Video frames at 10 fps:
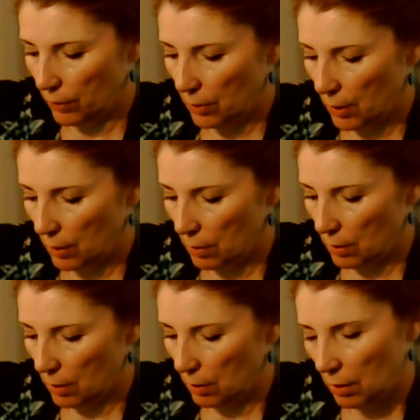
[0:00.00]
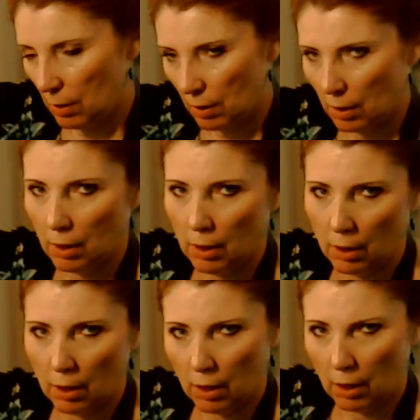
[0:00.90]
because that's
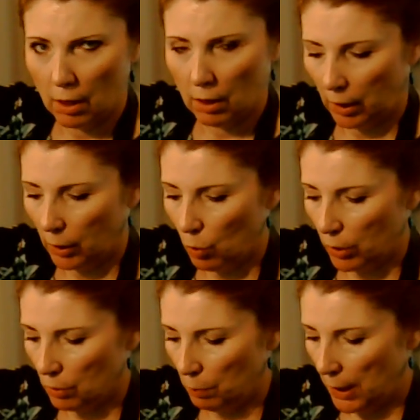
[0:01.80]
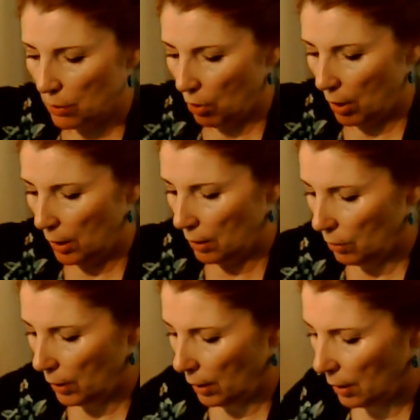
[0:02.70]
like watching paint dry.
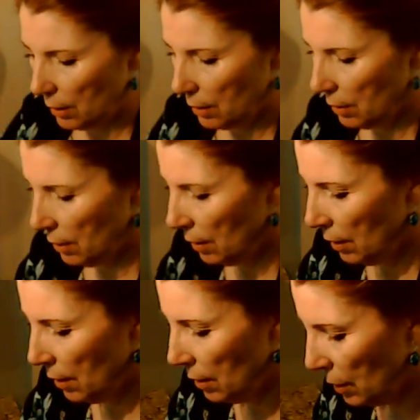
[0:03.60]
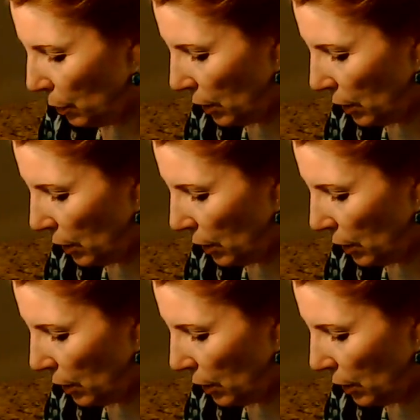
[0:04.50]
Okay, let's put